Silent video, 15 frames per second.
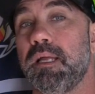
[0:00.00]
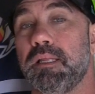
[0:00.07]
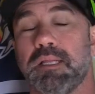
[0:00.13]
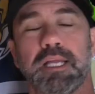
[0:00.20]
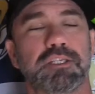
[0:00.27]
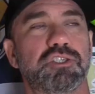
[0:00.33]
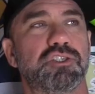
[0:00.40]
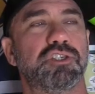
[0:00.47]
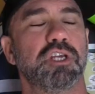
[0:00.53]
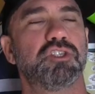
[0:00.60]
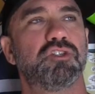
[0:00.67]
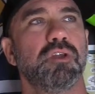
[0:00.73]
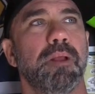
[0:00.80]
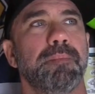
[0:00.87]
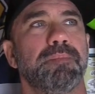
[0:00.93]
Let's
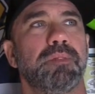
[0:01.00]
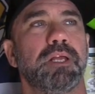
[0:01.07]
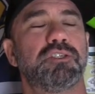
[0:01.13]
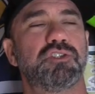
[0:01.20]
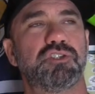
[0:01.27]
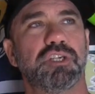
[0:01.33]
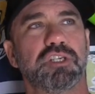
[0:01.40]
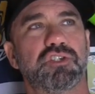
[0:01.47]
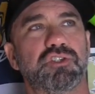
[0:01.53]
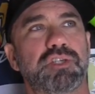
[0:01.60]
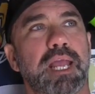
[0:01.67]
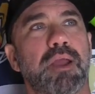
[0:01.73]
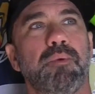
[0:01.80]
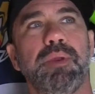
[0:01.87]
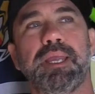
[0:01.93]
just
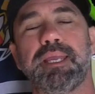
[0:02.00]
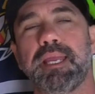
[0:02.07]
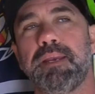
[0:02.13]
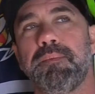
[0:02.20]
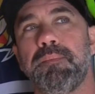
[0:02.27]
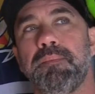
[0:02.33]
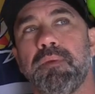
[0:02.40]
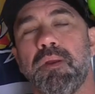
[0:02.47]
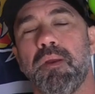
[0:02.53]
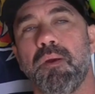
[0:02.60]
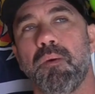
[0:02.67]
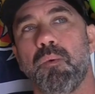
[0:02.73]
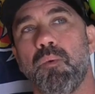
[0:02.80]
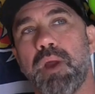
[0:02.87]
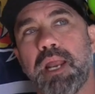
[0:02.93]
say we can
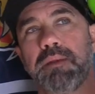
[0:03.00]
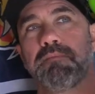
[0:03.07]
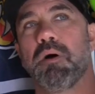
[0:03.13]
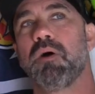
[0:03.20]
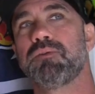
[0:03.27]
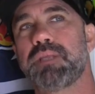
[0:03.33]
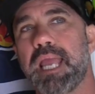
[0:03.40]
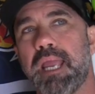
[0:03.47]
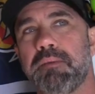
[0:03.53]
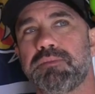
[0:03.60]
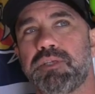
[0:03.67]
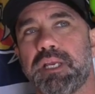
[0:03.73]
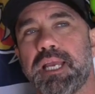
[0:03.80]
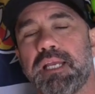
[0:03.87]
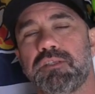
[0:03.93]
win both
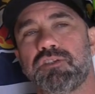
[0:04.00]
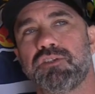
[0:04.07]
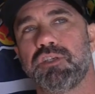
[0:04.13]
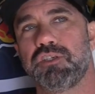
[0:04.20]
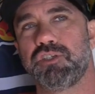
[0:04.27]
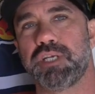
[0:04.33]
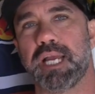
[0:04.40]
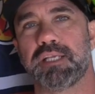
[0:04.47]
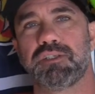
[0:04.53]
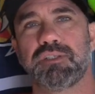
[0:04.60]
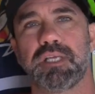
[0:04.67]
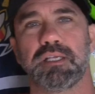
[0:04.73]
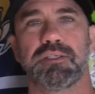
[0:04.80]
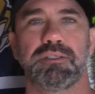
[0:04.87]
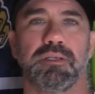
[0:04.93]
games against the Jets.
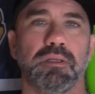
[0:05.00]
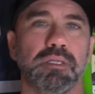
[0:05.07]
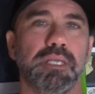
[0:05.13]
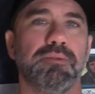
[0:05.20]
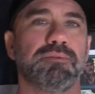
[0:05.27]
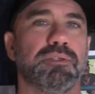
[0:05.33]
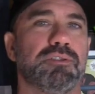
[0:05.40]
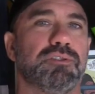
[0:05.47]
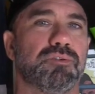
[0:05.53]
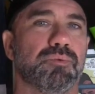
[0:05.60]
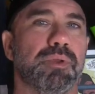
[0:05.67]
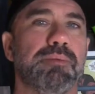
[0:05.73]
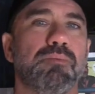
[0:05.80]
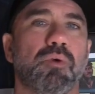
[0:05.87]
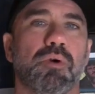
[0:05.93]
That still leaves us
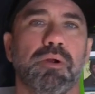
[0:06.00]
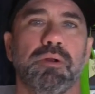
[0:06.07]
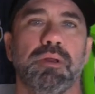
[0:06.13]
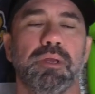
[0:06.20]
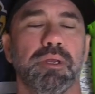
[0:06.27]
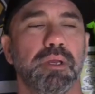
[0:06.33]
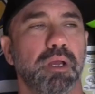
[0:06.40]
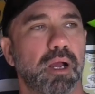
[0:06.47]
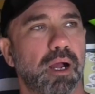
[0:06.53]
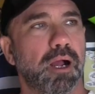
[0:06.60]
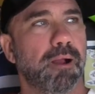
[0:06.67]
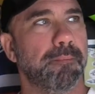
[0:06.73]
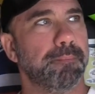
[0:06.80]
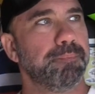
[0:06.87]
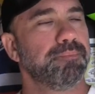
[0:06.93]
3 more.
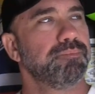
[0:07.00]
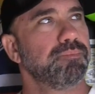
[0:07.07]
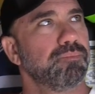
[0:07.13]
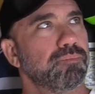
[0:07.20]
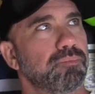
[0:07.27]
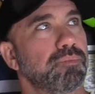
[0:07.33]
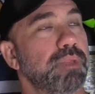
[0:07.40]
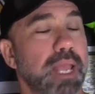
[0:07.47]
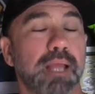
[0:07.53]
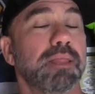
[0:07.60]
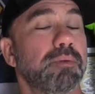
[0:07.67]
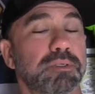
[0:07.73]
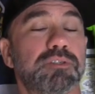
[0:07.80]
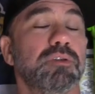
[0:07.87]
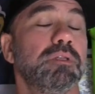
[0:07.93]
That
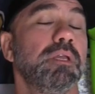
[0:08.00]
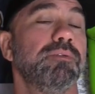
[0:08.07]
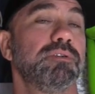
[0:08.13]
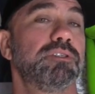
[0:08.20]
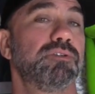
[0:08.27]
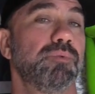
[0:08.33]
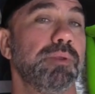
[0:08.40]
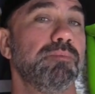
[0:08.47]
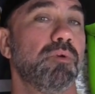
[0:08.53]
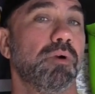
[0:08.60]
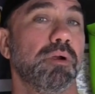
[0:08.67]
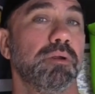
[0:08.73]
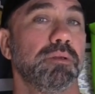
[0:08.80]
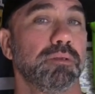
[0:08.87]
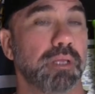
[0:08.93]
would still leave us 3
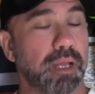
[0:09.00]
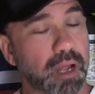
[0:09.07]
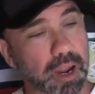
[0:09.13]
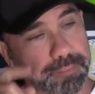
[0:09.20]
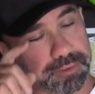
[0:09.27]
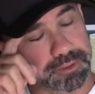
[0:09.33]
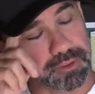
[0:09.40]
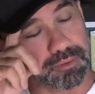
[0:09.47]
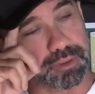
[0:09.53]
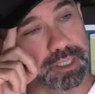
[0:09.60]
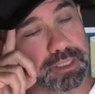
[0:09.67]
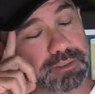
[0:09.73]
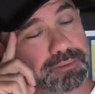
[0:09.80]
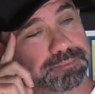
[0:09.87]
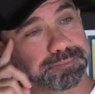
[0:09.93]
more
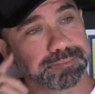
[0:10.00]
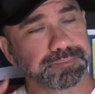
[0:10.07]
opportunities